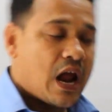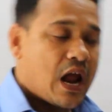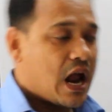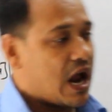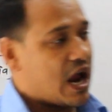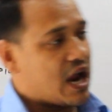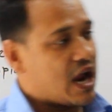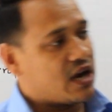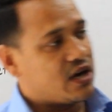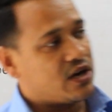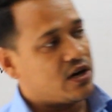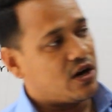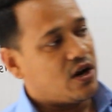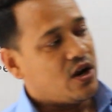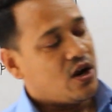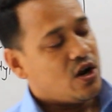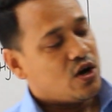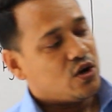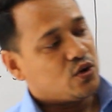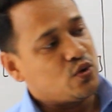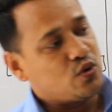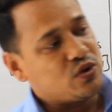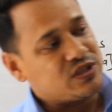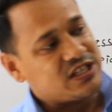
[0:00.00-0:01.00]
And
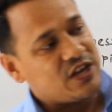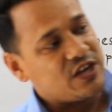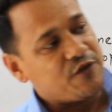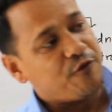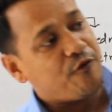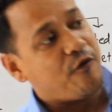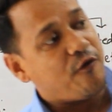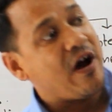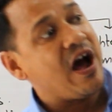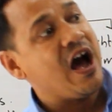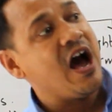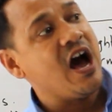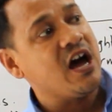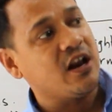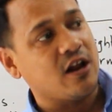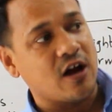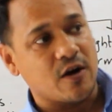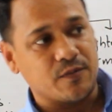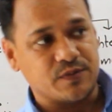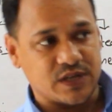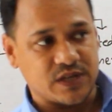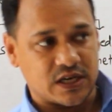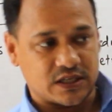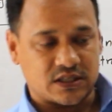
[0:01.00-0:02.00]
to see far
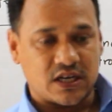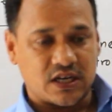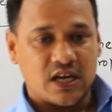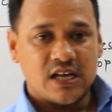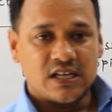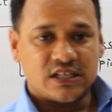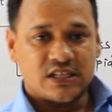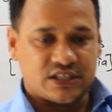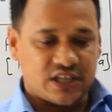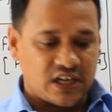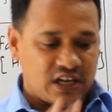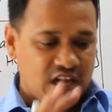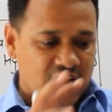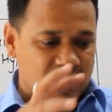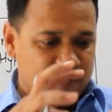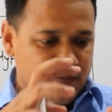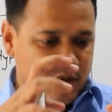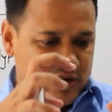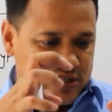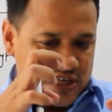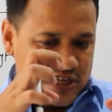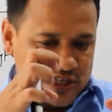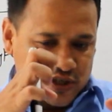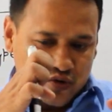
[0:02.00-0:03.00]
object, ciliary
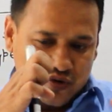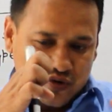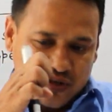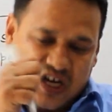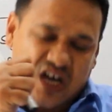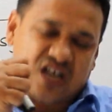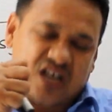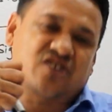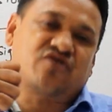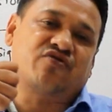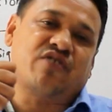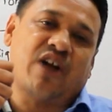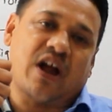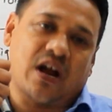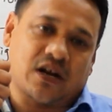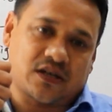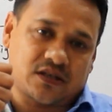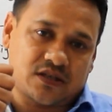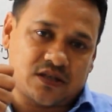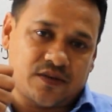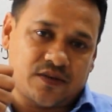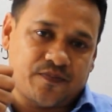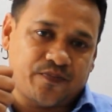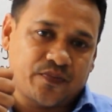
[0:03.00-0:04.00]
muscle should
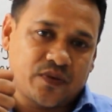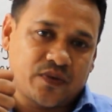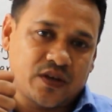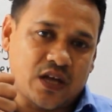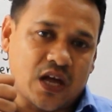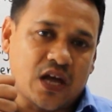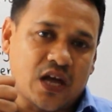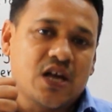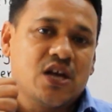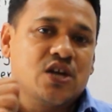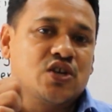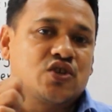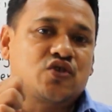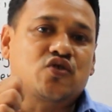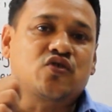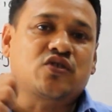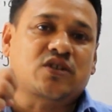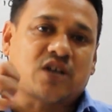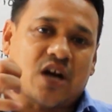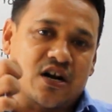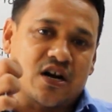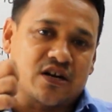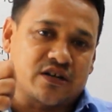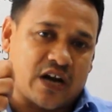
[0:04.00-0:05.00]
contract. Yeah,
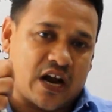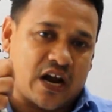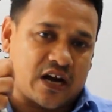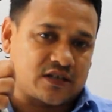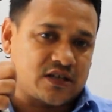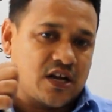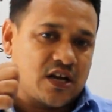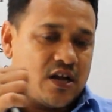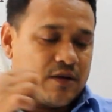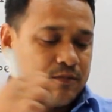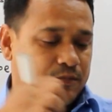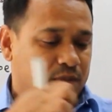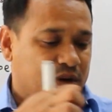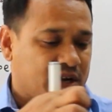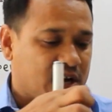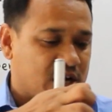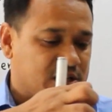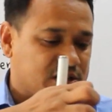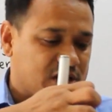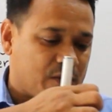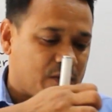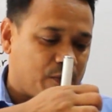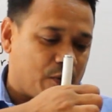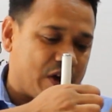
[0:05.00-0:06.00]
should contract,
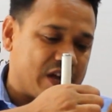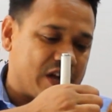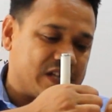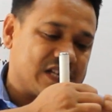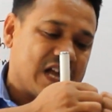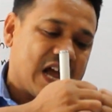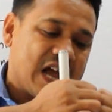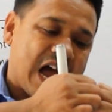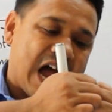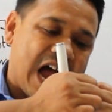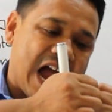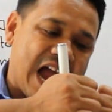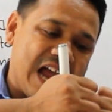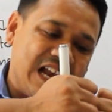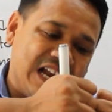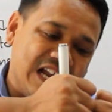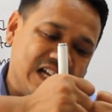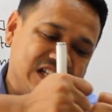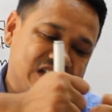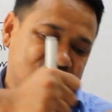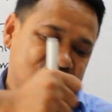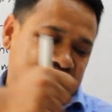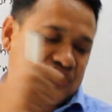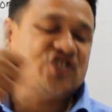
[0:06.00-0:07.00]
because of which eye
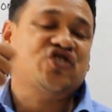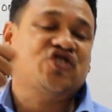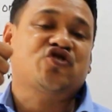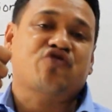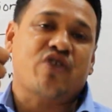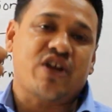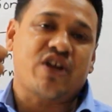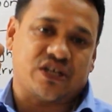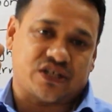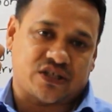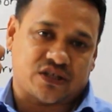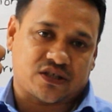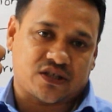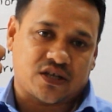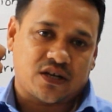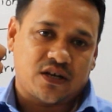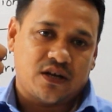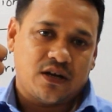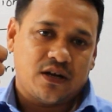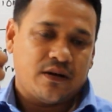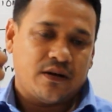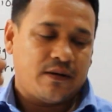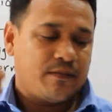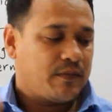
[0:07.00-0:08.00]
lens is stretched
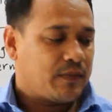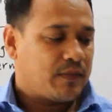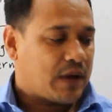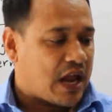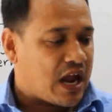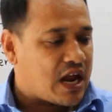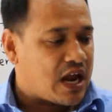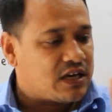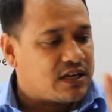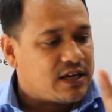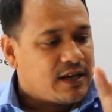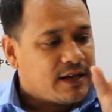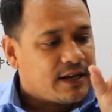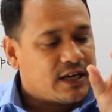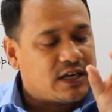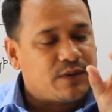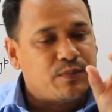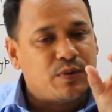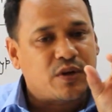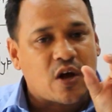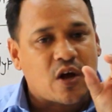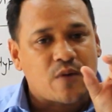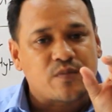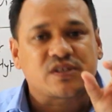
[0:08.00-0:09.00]
and it
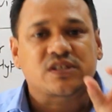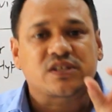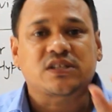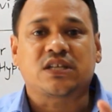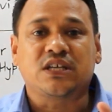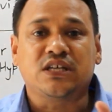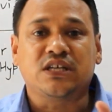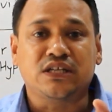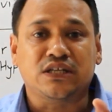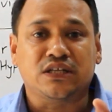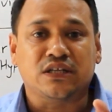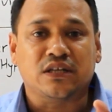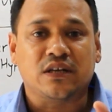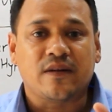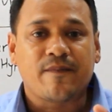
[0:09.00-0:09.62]
becomes thin.